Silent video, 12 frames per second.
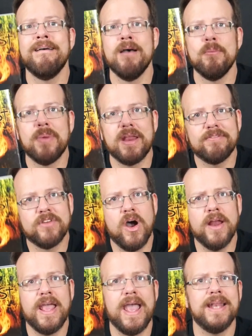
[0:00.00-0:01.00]
But I've
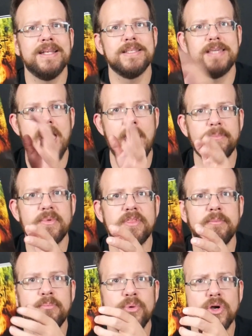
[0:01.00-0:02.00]
gone ahead and kept
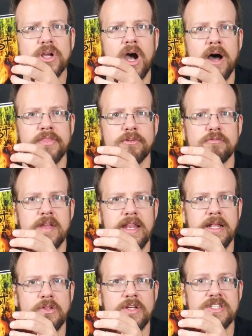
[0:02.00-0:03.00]
the book on the
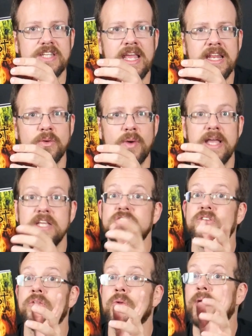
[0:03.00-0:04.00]
reading list anyway,
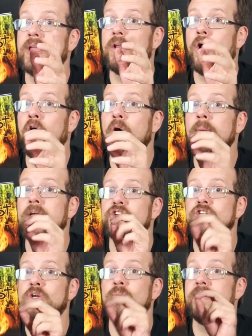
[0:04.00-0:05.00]
so that we can all make
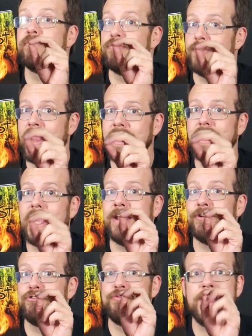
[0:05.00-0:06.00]
sure we've read it
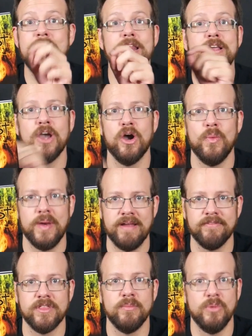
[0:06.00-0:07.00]
and are ready to go
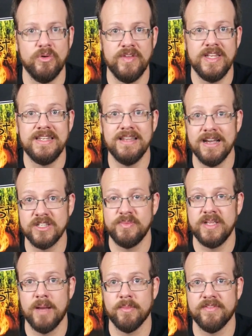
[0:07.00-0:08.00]
whenever the movie does
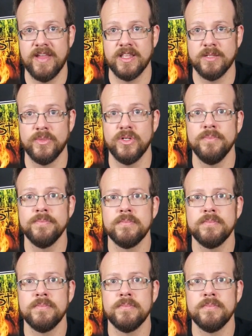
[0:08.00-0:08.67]
become available.